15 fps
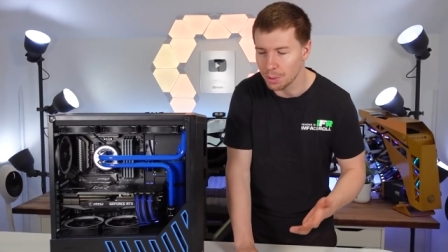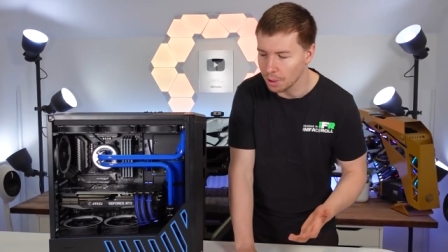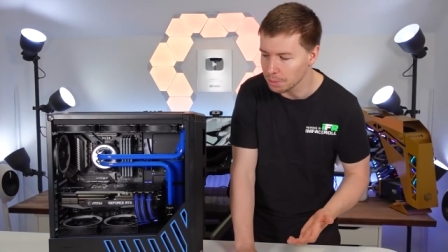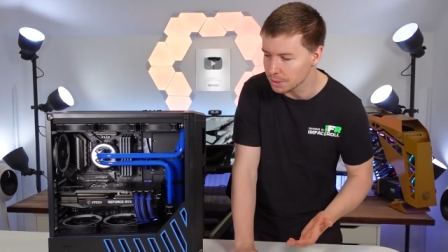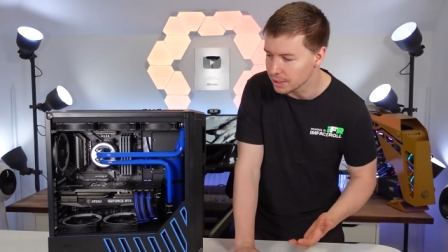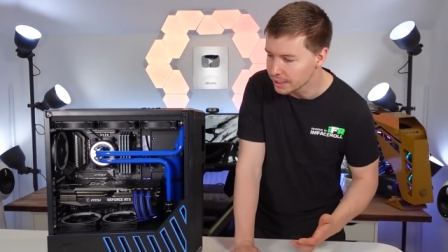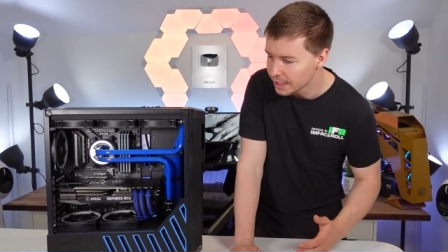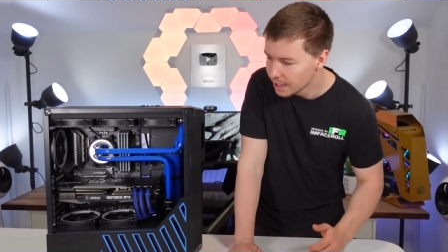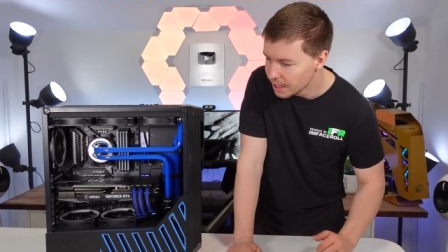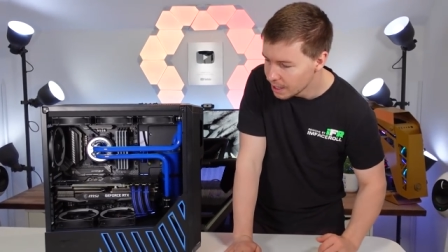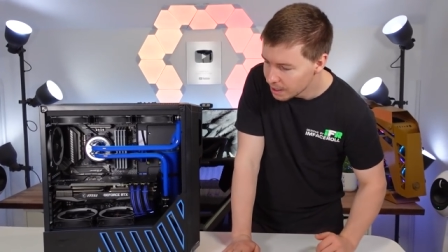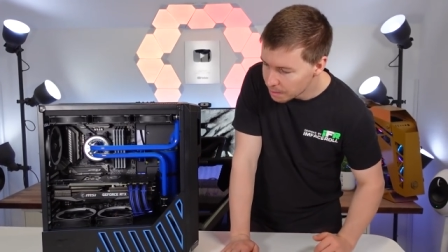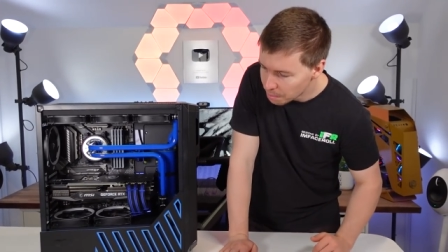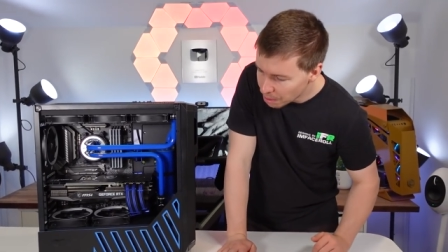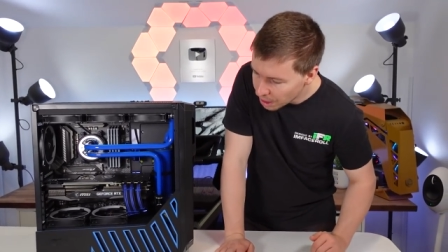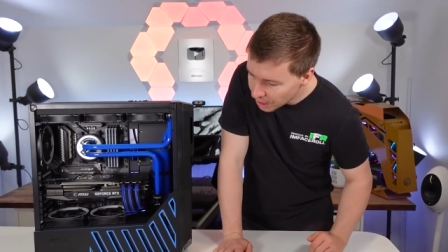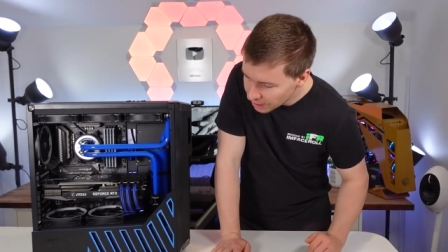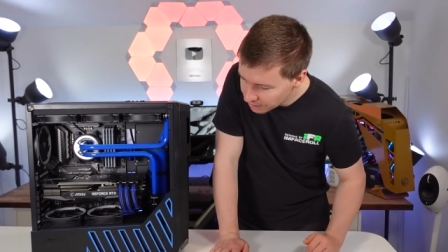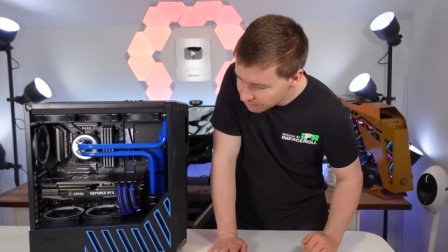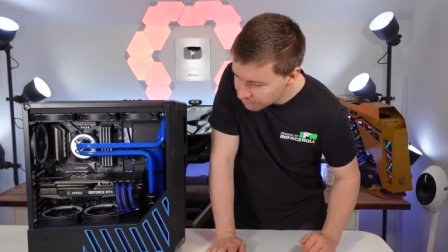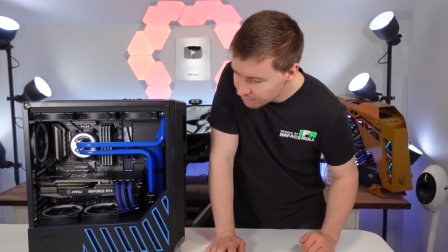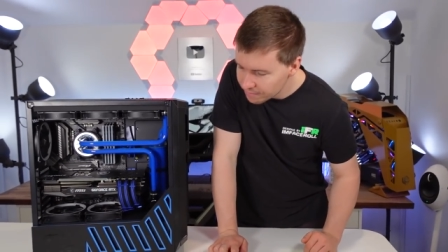properly
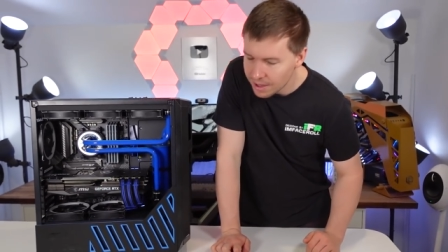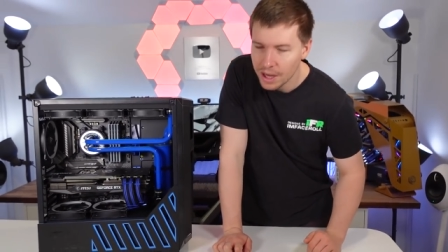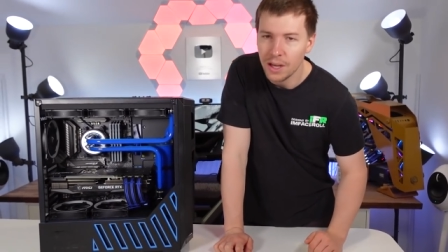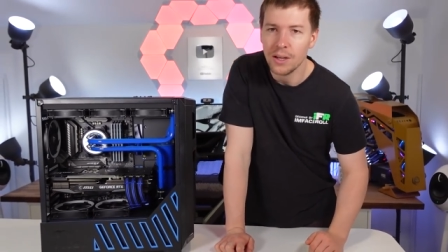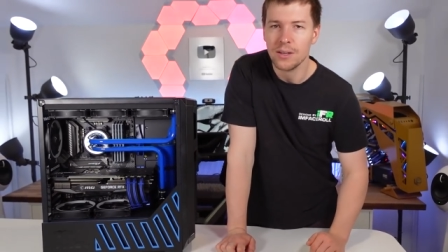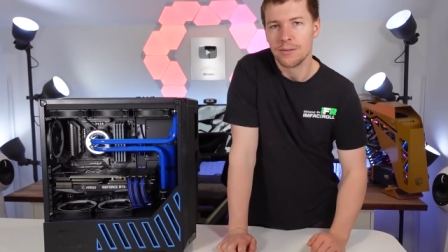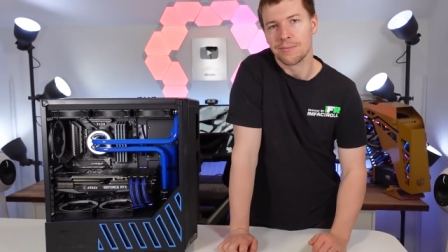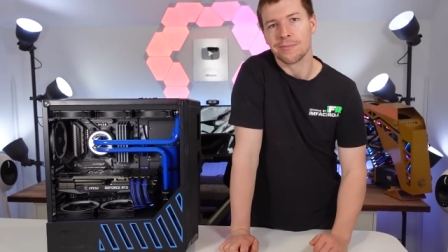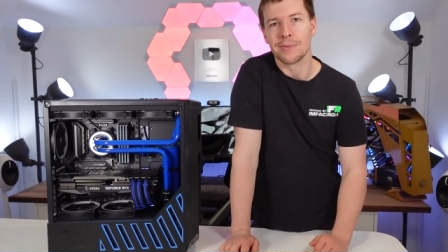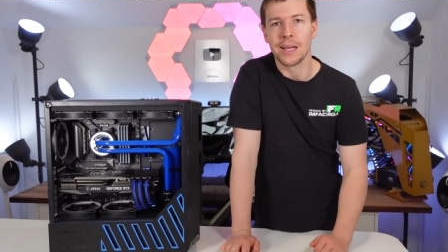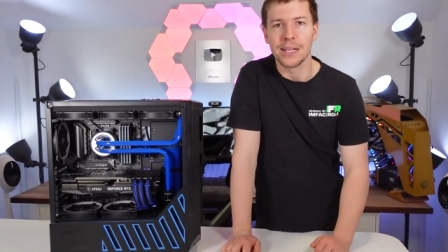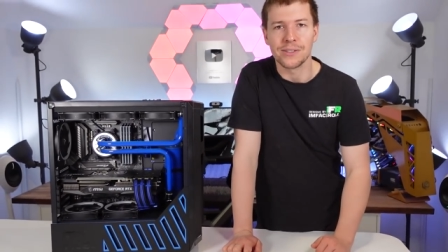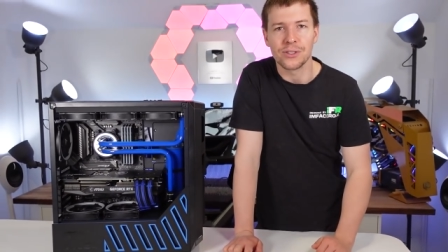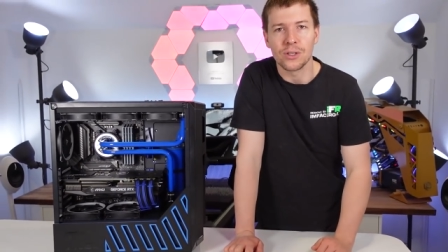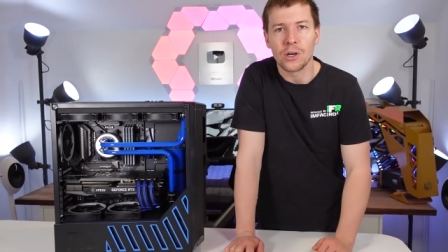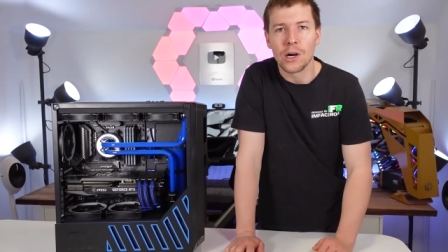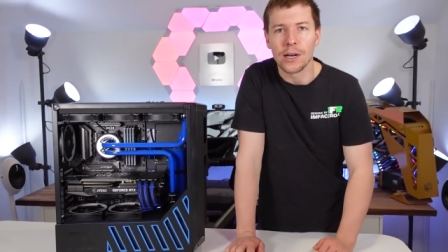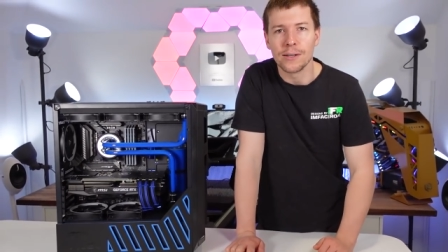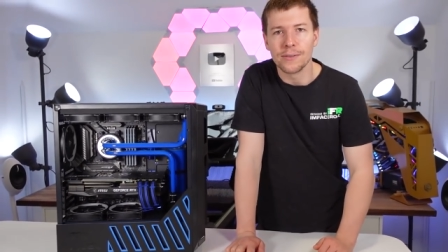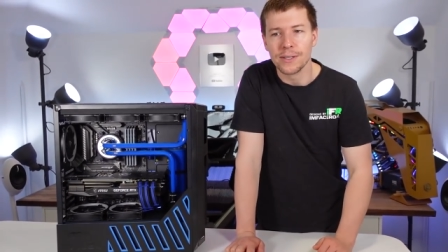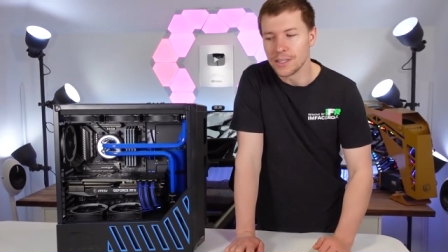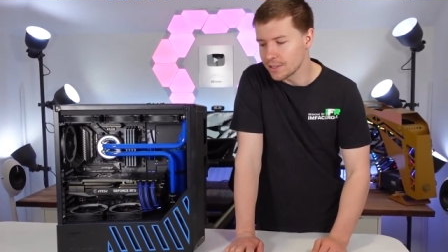but that's
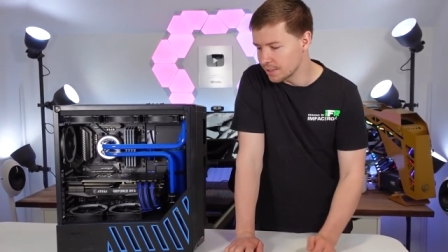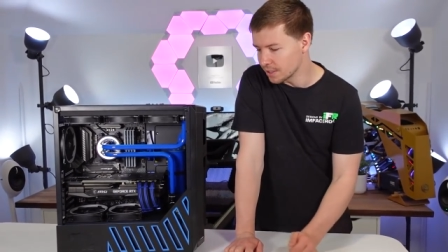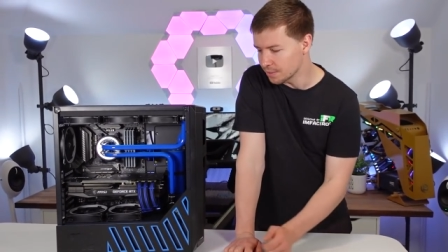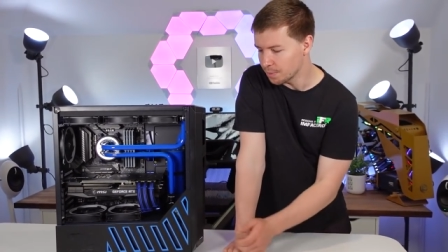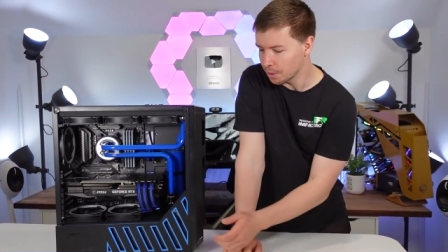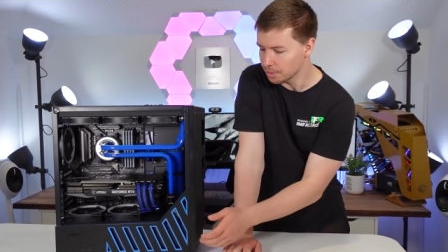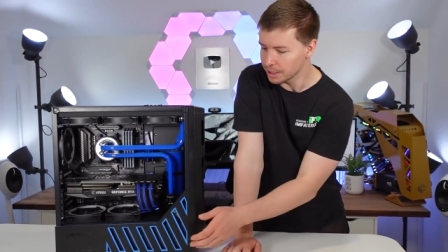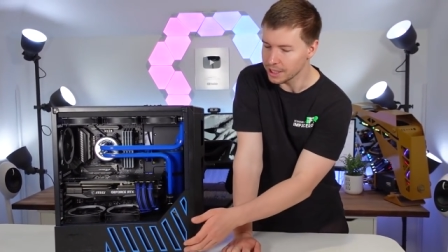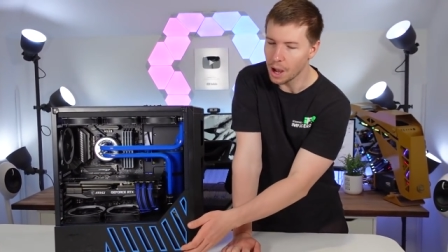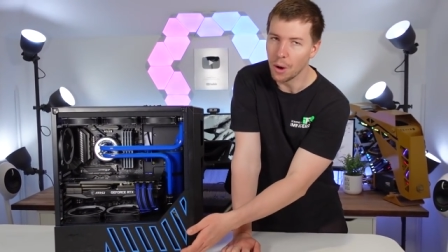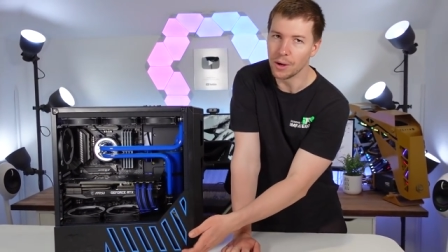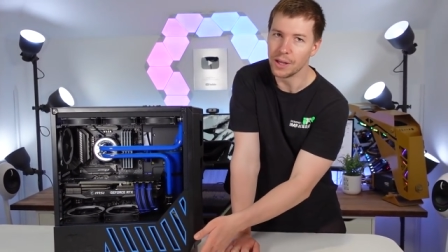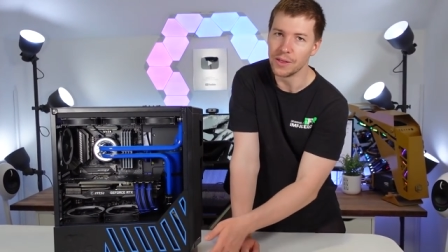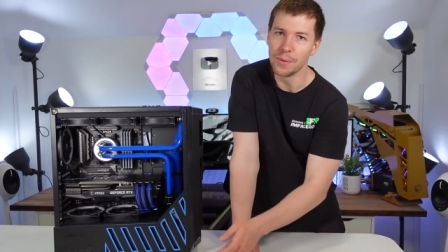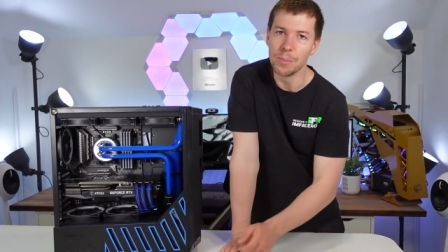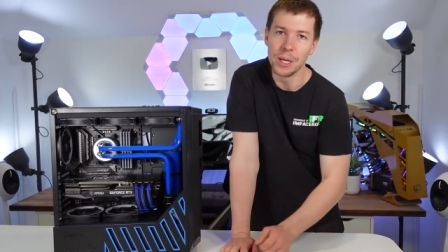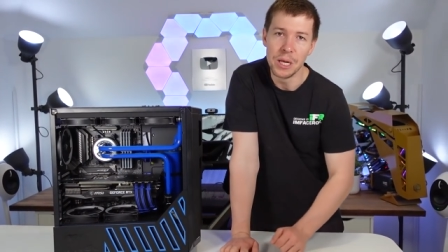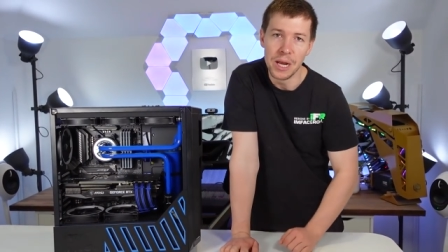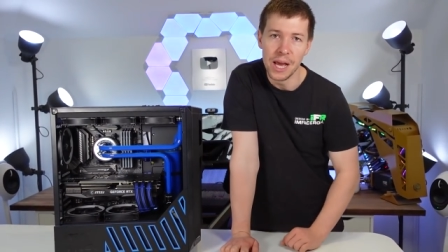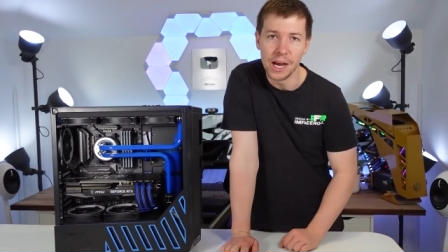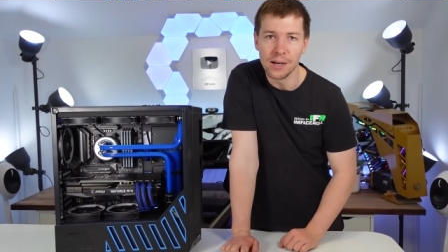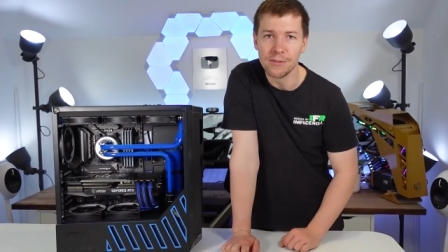alright, this is probably going in the
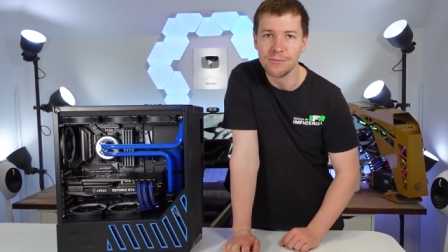bin now,